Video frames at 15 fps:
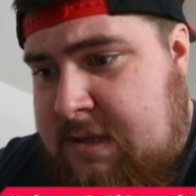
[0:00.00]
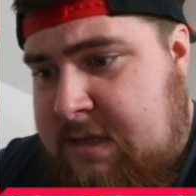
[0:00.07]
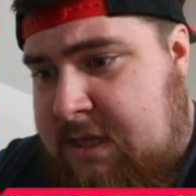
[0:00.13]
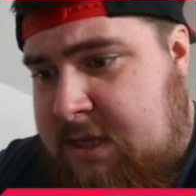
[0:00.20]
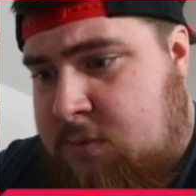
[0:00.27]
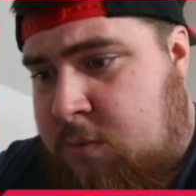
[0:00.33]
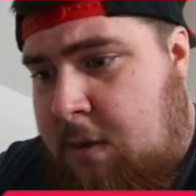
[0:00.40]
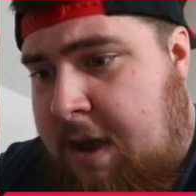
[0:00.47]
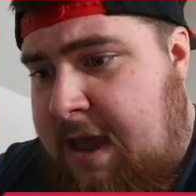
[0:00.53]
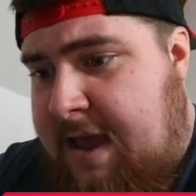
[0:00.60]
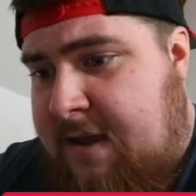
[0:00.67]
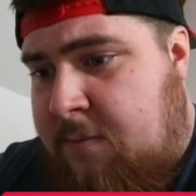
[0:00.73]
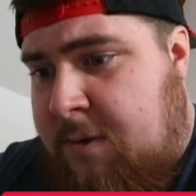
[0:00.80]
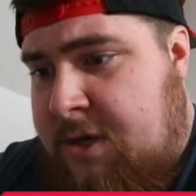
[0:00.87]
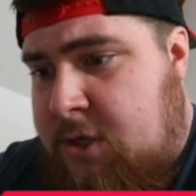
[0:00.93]
This is
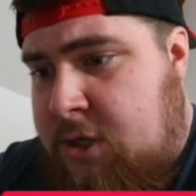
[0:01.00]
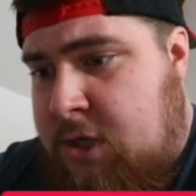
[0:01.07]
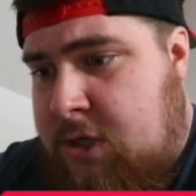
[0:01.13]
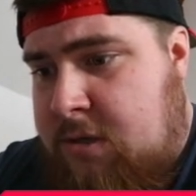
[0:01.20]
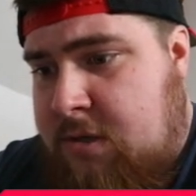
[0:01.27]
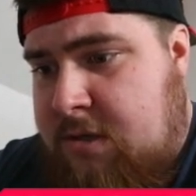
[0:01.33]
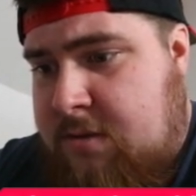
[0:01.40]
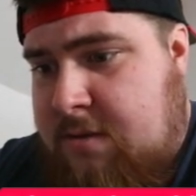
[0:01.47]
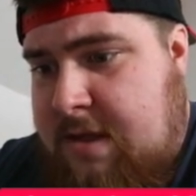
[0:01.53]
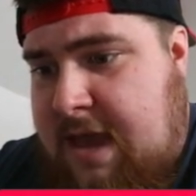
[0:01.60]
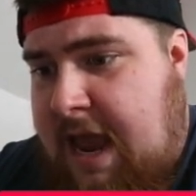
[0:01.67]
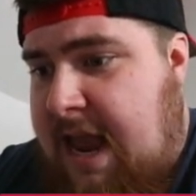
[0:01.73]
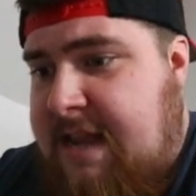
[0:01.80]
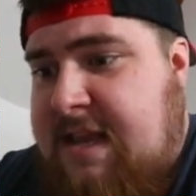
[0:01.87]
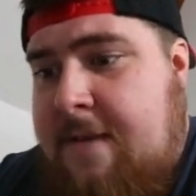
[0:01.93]
weird. We're just...
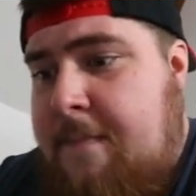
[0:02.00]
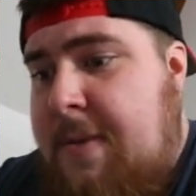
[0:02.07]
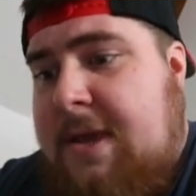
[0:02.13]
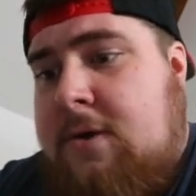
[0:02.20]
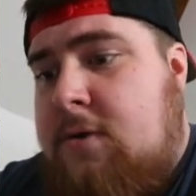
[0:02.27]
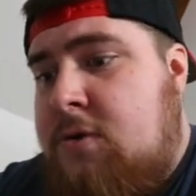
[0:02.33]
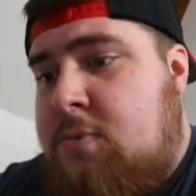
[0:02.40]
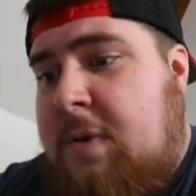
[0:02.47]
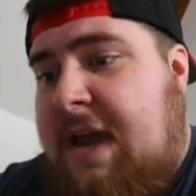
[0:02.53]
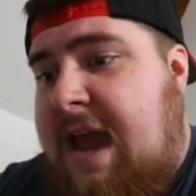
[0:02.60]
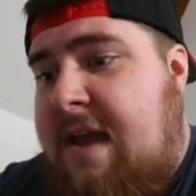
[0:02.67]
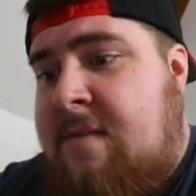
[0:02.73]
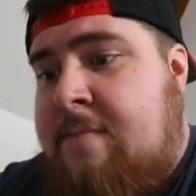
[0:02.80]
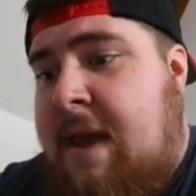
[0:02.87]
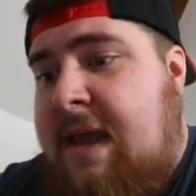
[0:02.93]
Is it because we're
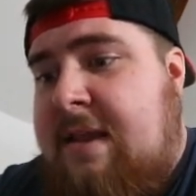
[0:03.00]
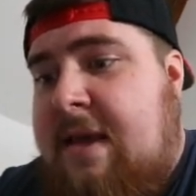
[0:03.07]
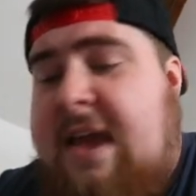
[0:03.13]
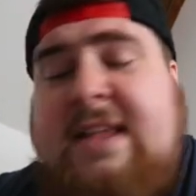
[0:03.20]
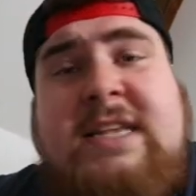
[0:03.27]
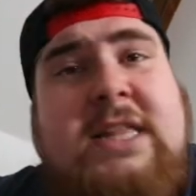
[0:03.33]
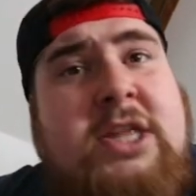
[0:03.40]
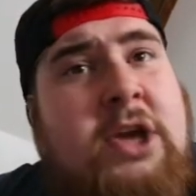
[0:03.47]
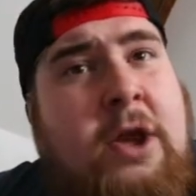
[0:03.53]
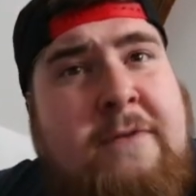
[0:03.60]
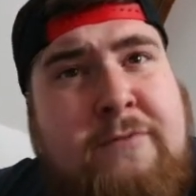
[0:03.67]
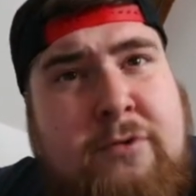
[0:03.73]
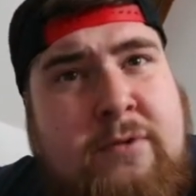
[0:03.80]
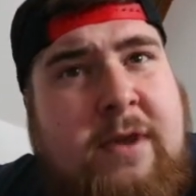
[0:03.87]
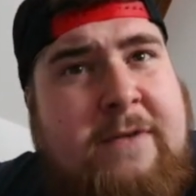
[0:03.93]
getting is it the
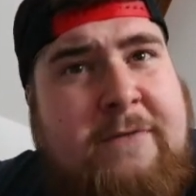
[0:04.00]
overall